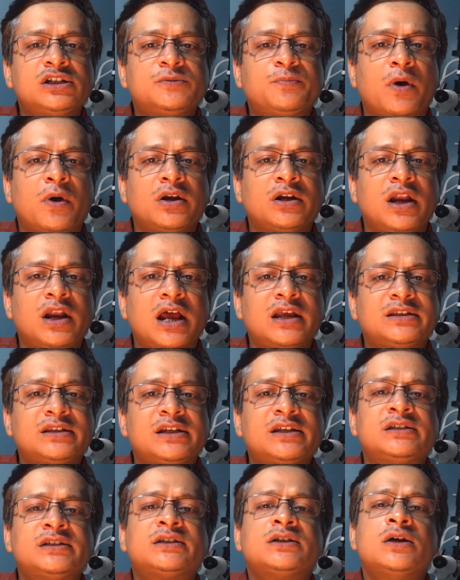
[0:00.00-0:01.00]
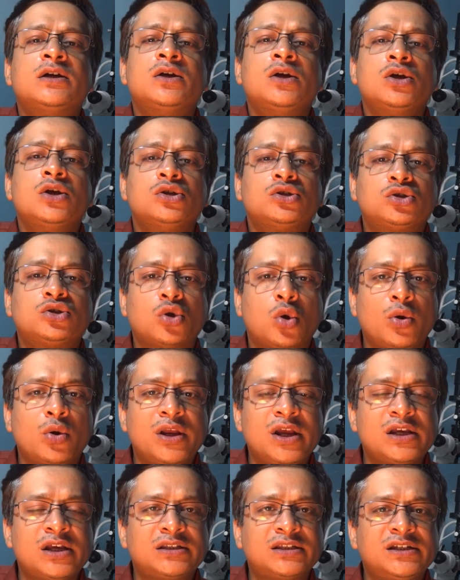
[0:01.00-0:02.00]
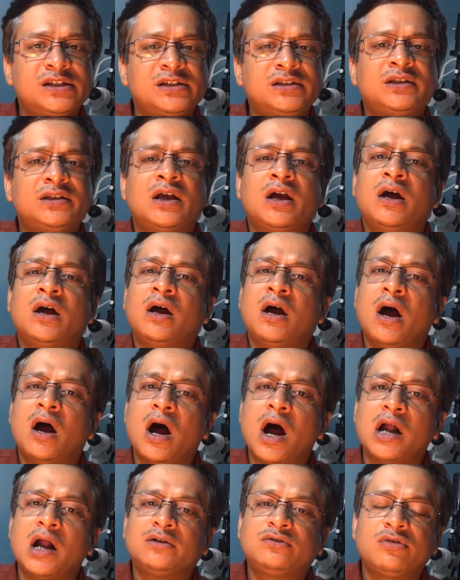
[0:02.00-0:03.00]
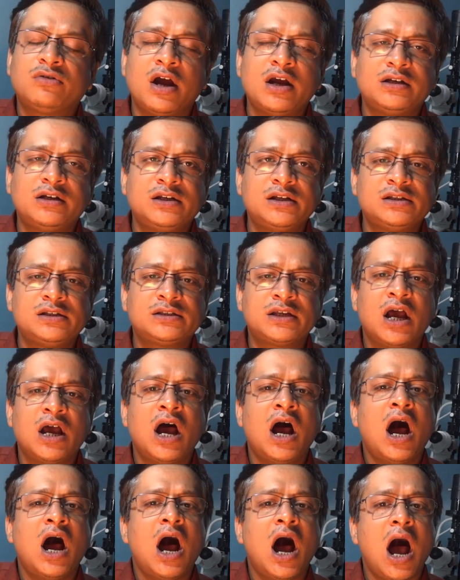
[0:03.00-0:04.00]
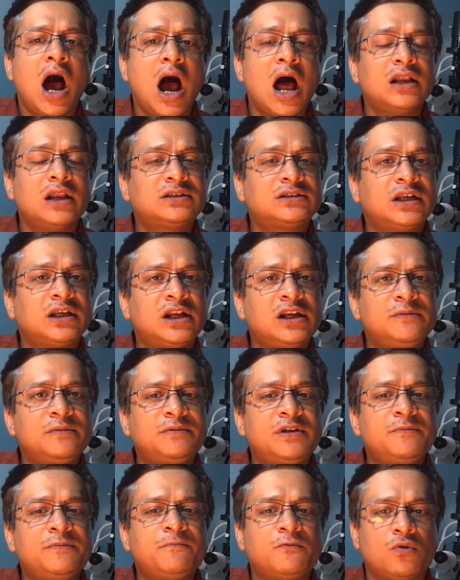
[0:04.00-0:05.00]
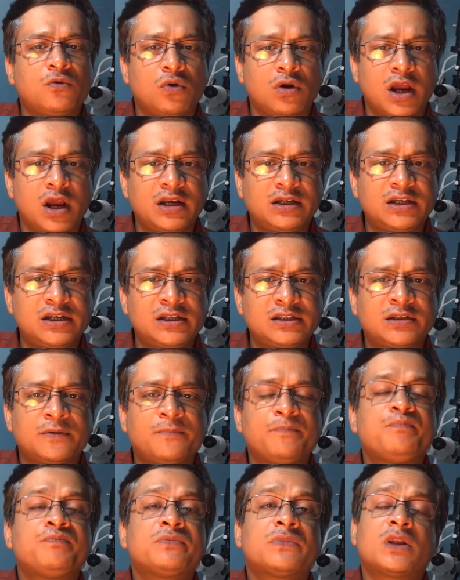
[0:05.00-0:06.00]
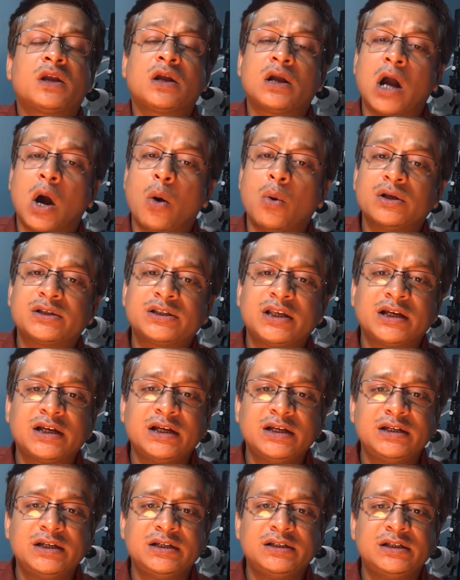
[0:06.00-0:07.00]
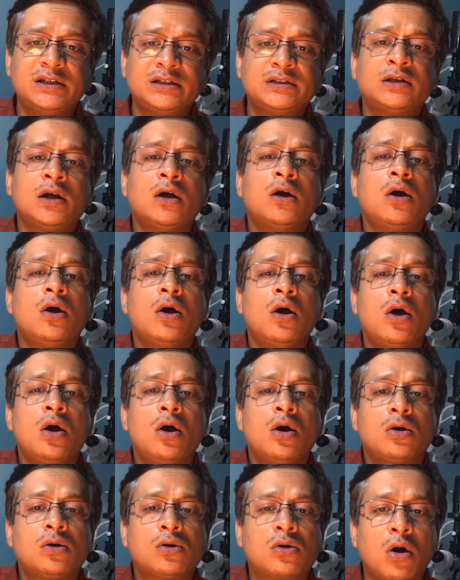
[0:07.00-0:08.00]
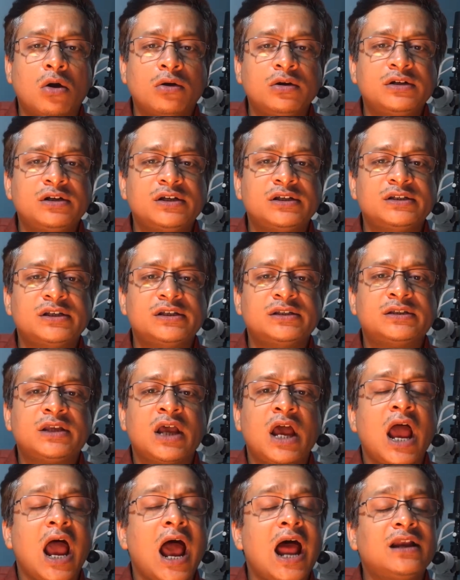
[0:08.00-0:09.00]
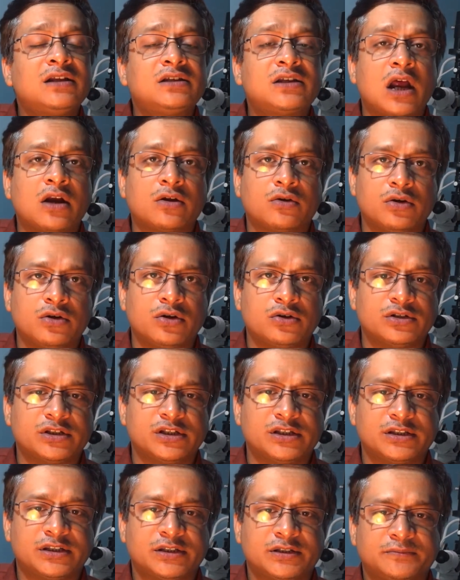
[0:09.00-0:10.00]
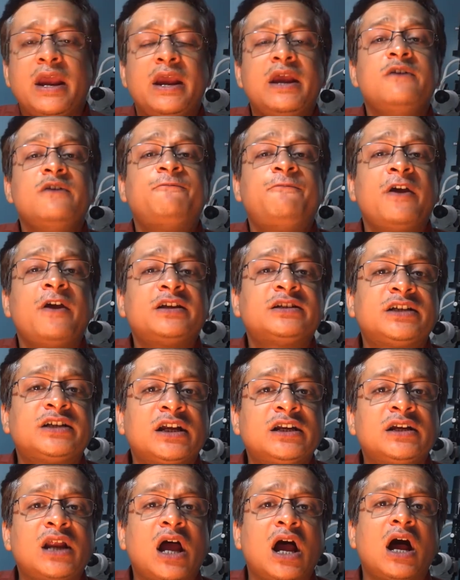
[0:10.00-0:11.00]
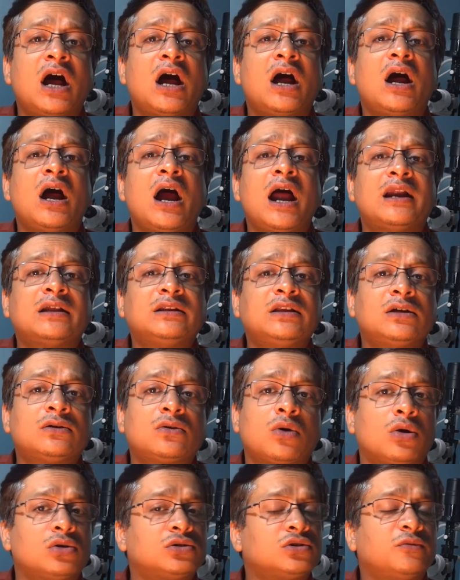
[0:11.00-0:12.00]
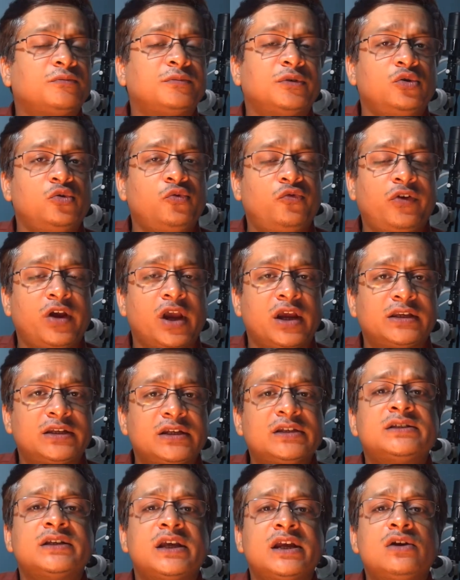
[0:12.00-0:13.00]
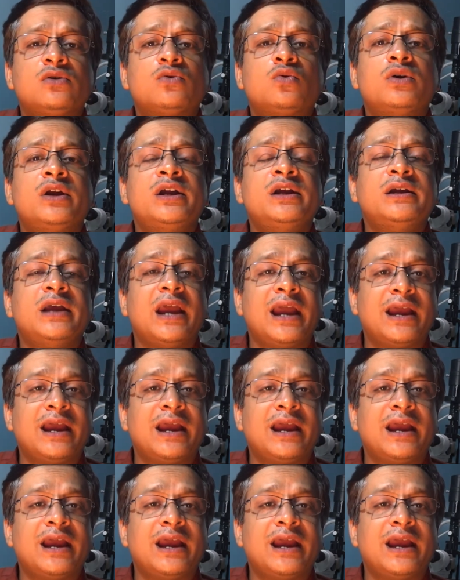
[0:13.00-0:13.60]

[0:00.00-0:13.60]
spondylitis, psoriasis, arthritis, ulcerative colitis, Kawasaki disease, Crohn's disease, and sarcoidosis. Infection are another cause of uveitis, including